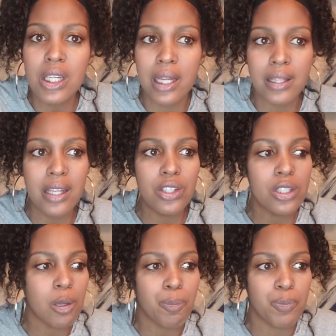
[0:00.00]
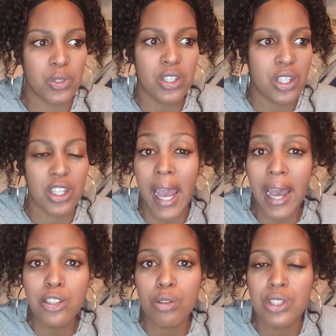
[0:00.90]
Like they just a
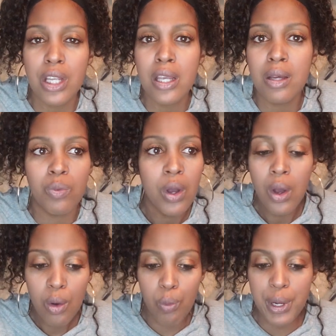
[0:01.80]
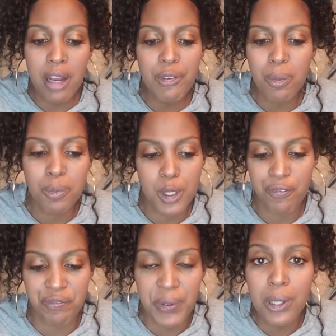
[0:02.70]
casualty and whatever
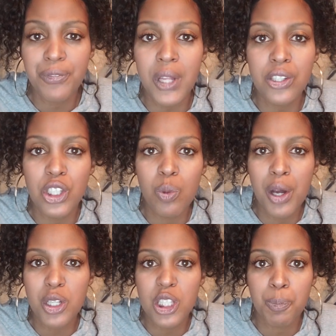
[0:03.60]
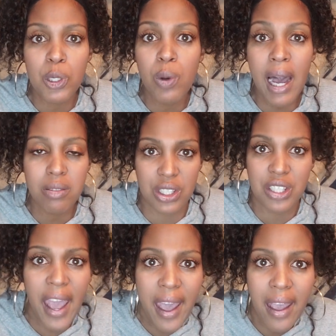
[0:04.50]
filth that she want to spew out
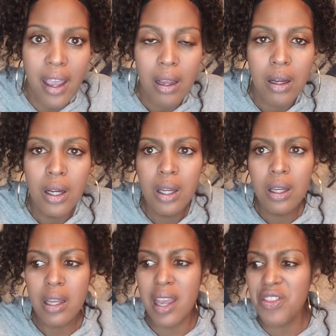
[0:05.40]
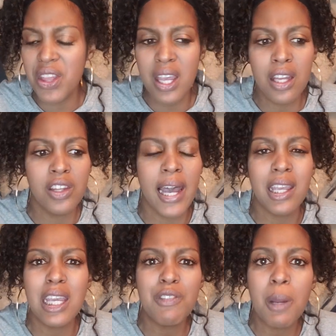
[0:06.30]
today. And then, like,
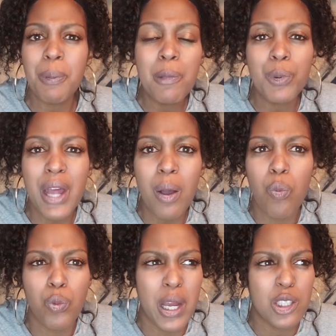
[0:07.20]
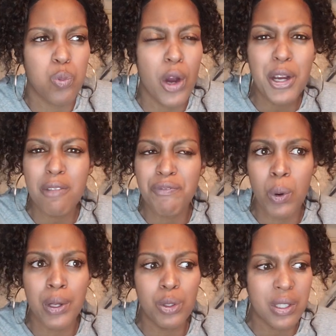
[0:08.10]
even the people that's working
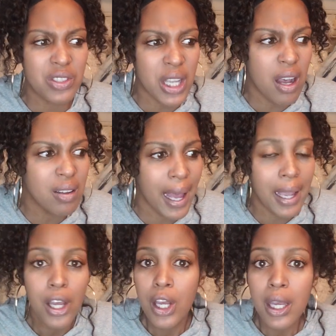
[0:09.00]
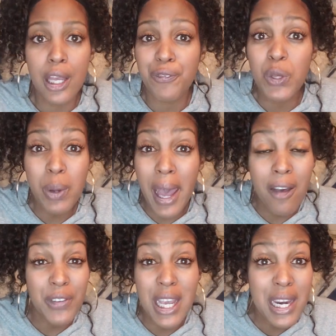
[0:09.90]
for her, you can tell, like, if you
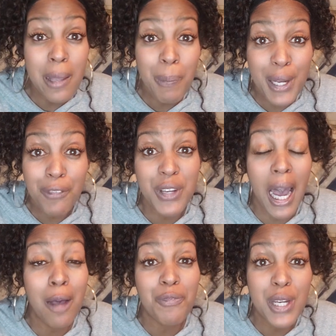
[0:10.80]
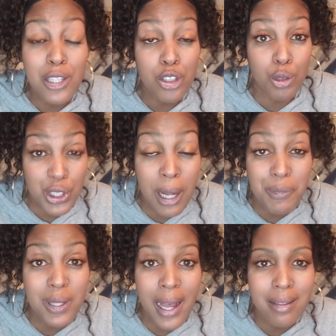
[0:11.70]
have any bit of confidence or
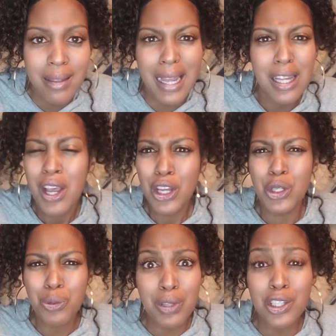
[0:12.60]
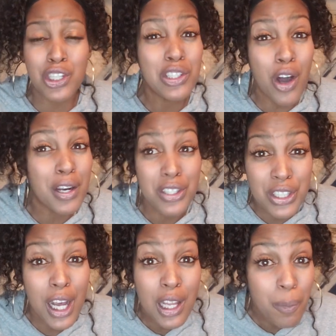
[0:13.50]
something like that, you think she's going to
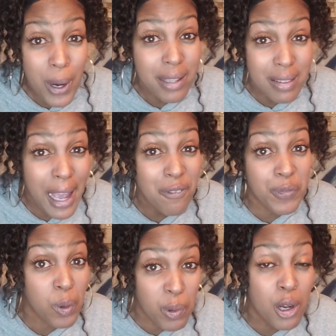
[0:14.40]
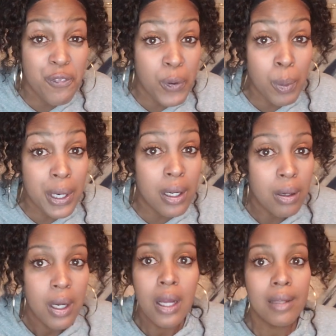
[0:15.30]
celebrate that for real,
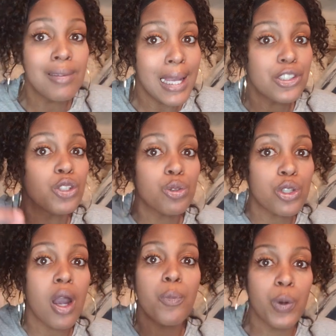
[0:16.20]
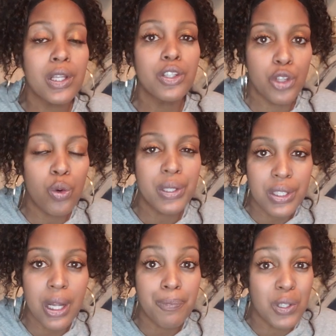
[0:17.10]
let you start really doing
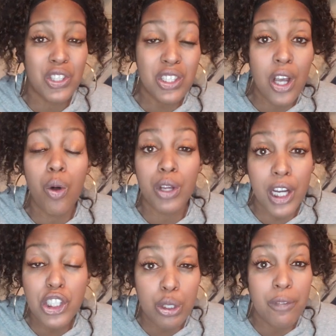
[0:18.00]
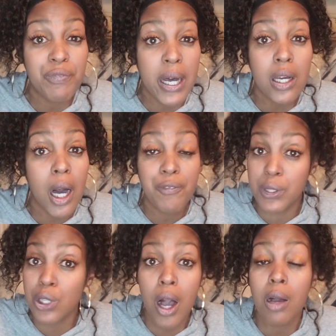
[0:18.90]
something. She's going to cut you the fuck off
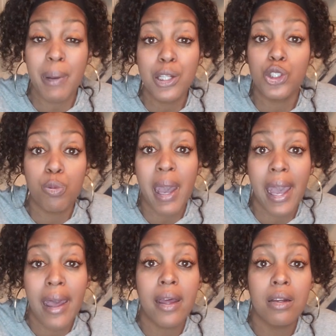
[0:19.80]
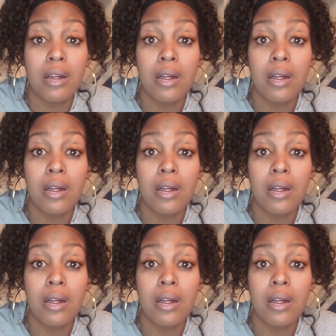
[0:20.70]
and talk about you bad.